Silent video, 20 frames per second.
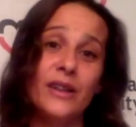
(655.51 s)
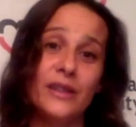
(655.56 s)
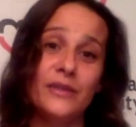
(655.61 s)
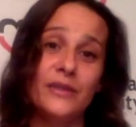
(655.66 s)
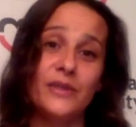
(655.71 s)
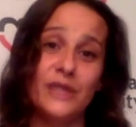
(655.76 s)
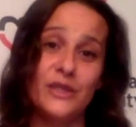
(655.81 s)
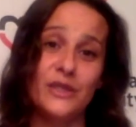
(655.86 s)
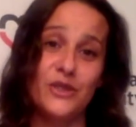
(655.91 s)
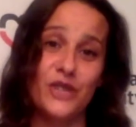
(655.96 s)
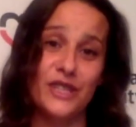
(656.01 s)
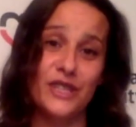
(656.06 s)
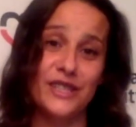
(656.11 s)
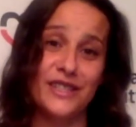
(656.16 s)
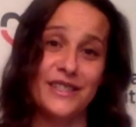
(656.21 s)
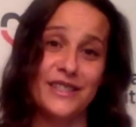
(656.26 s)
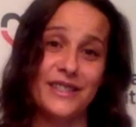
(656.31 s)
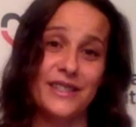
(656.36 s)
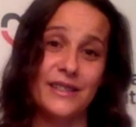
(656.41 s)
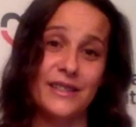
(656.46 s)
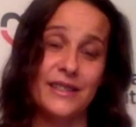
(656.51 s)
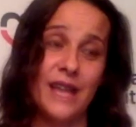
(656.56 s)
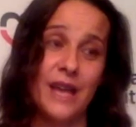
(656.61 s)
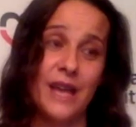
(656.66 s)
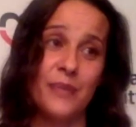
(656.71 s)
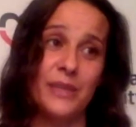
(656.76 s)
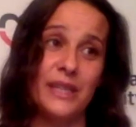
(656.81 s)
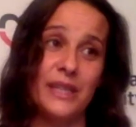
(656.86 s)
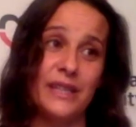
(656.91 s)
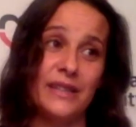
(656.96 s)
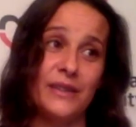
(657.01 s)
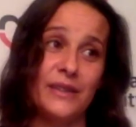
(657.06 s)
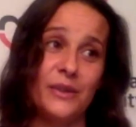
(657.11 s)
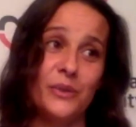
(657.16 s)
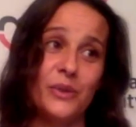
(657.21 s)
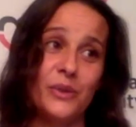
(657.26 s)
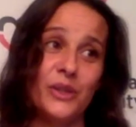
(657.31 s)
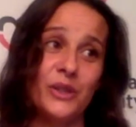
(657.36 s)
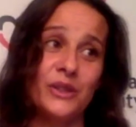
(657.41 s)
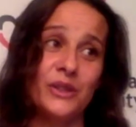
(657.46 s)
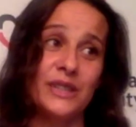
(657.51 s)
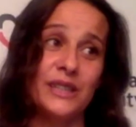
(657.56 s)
of injustices happening in the world,